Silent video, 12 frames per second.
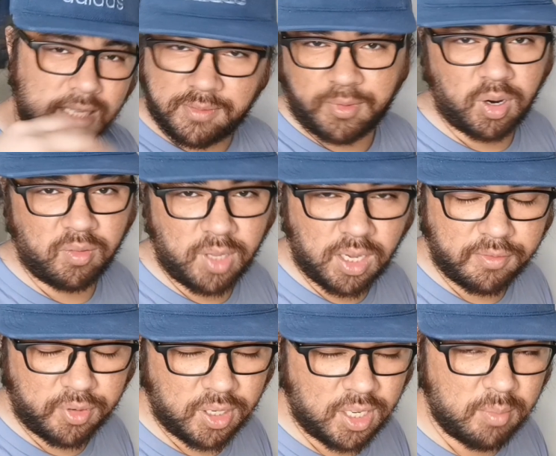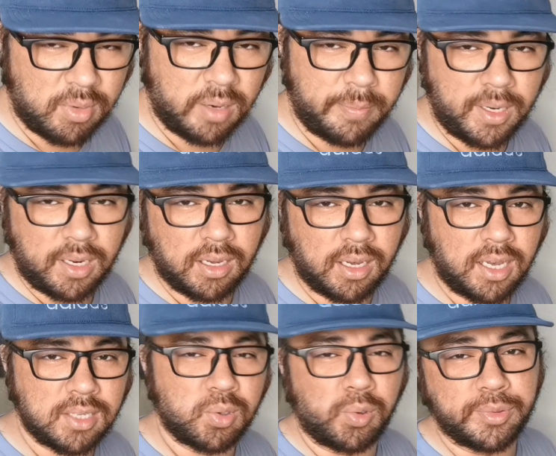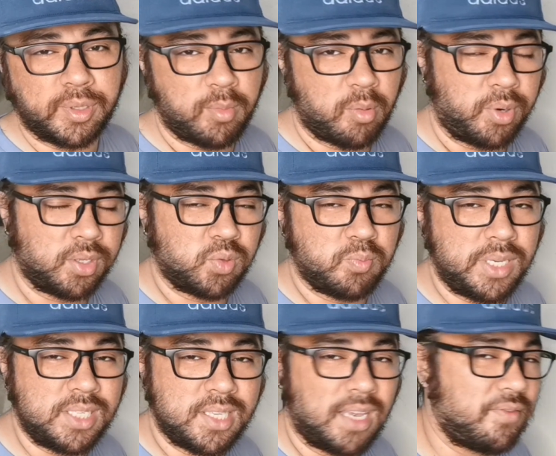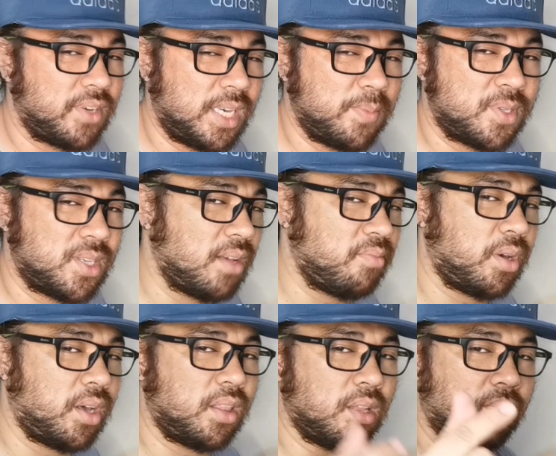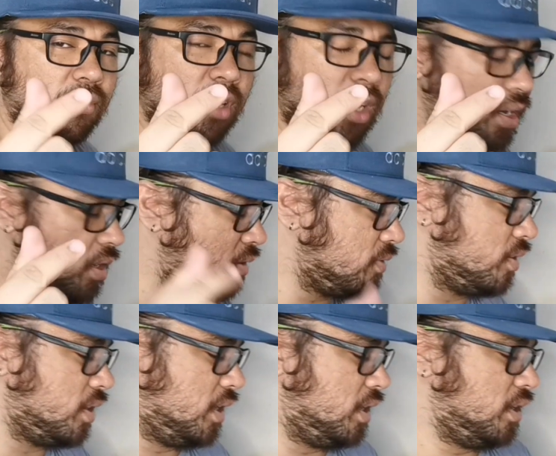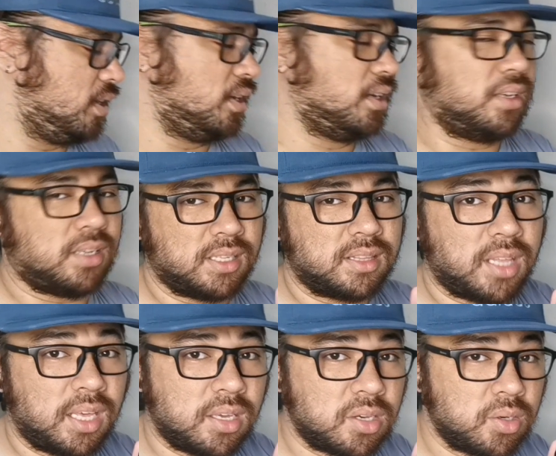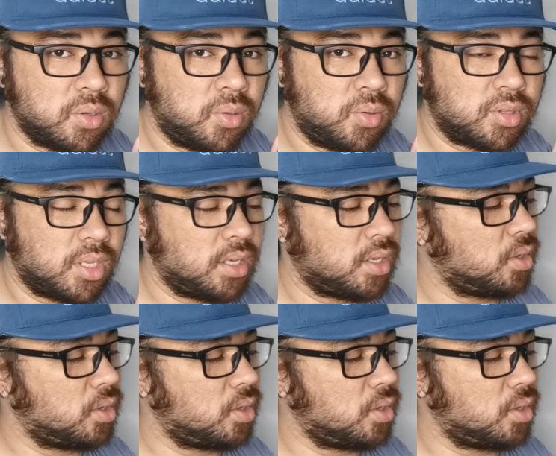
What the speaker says: that's for our vlog for today, mga palangga. So always remember to be safe, keep safe, and love love. Thank you.